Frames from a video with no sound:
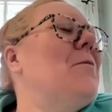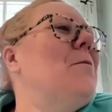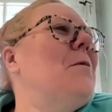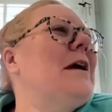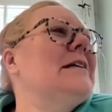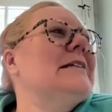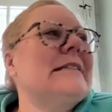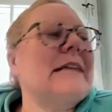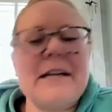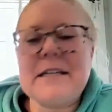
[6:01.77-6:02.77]
we
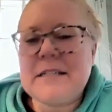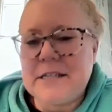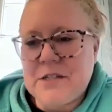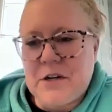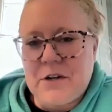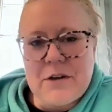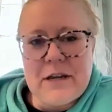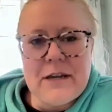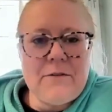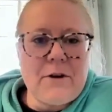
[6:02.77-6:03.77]
decided to start
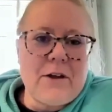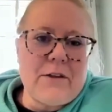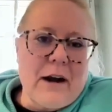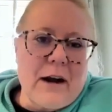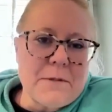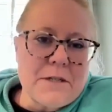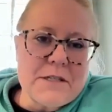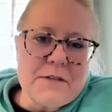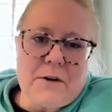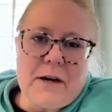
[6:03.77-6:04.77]
looking for other
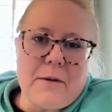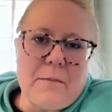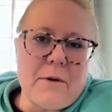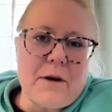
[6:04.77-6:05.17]
options for him,